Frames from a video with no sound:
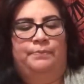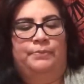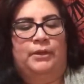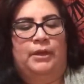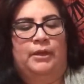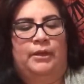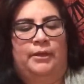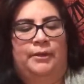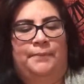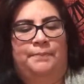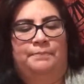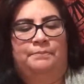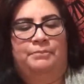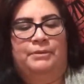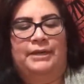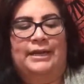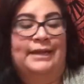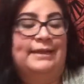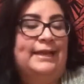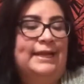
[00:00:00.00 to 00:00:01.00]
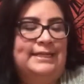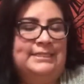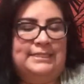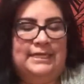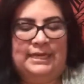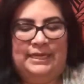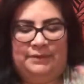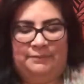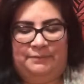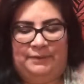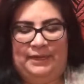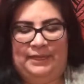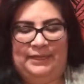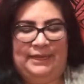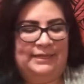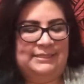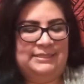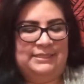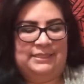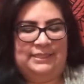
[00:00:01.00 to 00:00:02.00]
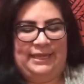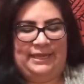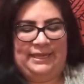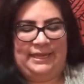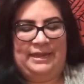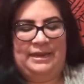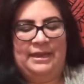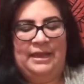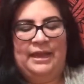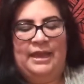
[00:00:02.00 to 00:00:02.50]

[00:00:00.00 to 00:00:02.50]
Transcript: um, but I liked it anyway. I, I still like it.